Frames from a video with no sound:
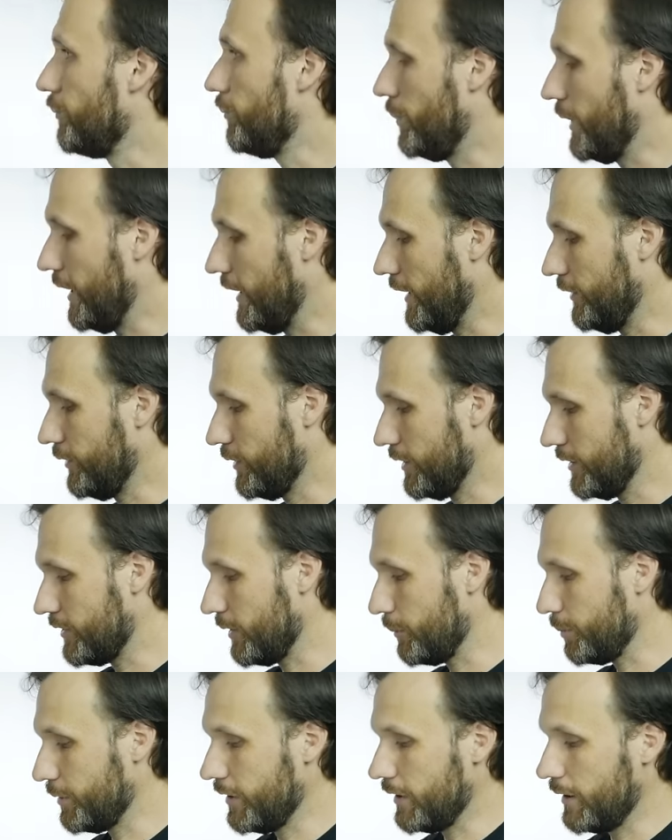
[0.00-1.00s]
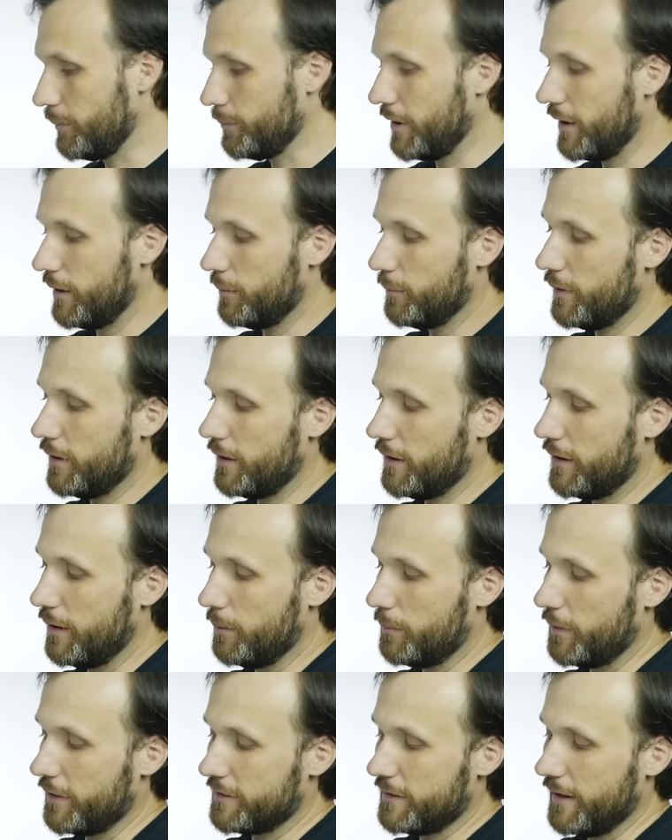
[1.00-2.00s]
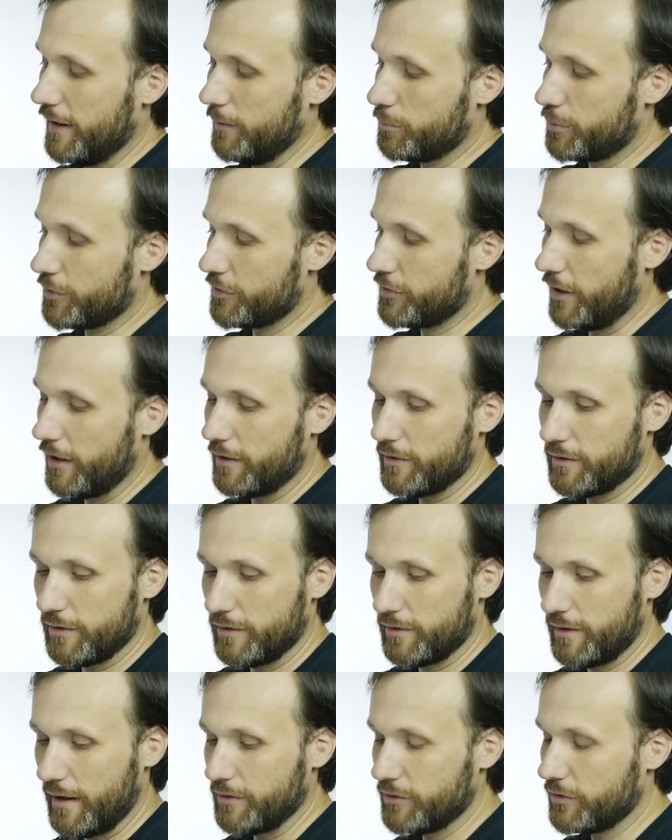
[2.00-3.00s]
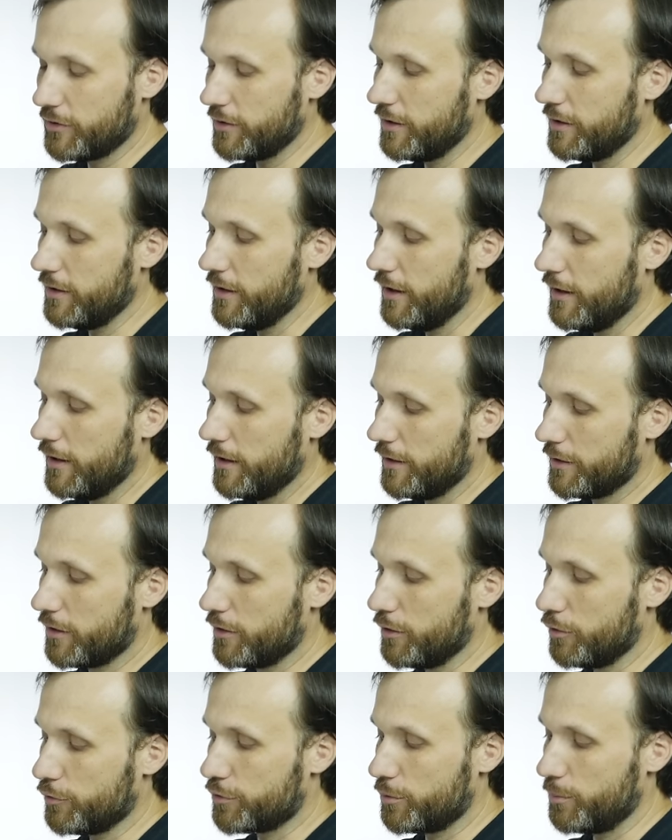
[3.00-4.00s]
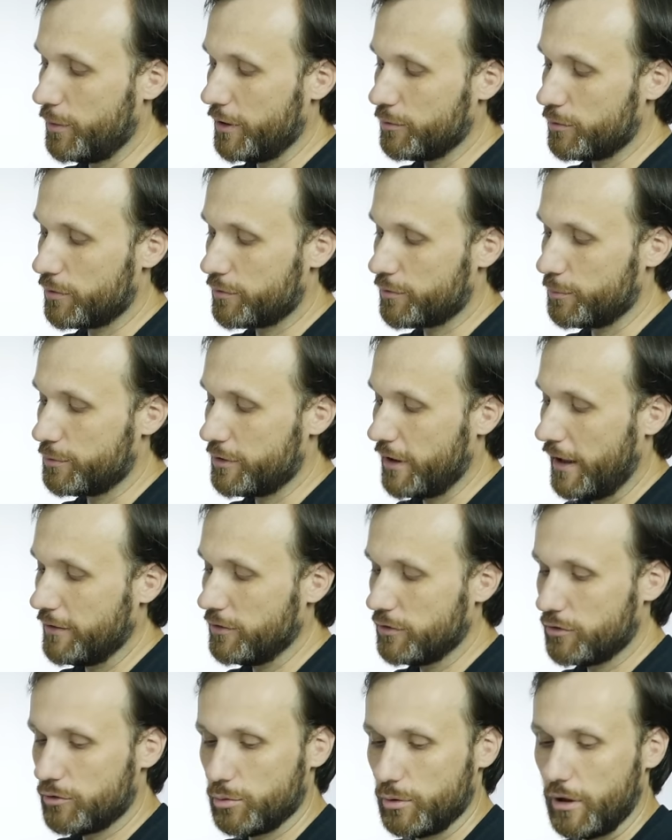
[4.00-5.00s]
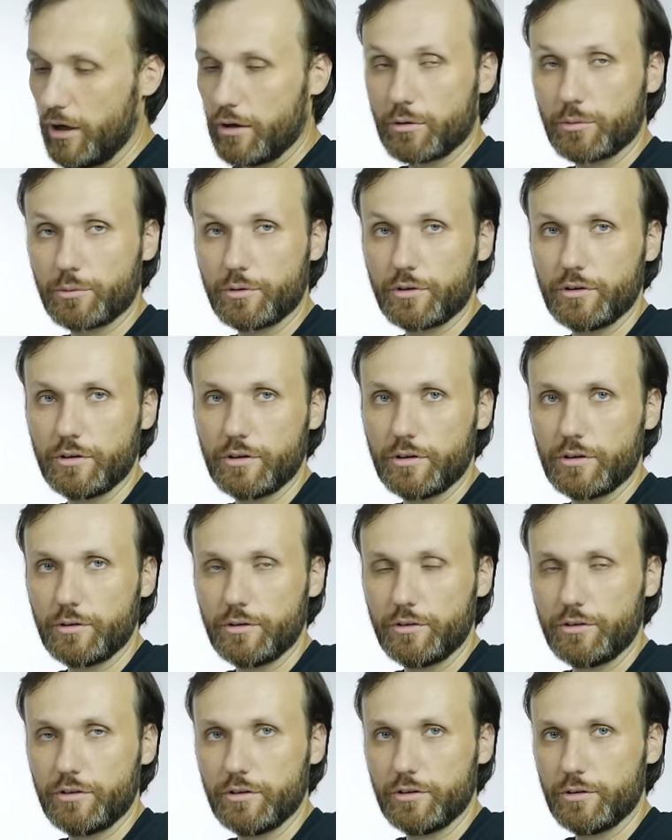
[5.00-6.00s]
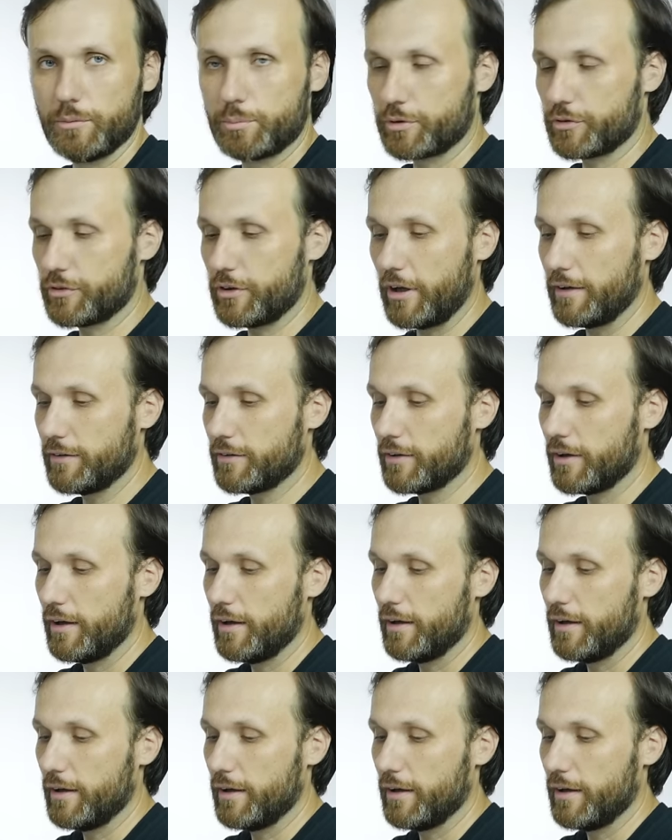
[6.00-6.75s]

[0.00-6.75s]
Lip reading: But as you can see up here, I'm a 10% intensity. You can go from anywhere from 10 to 100%.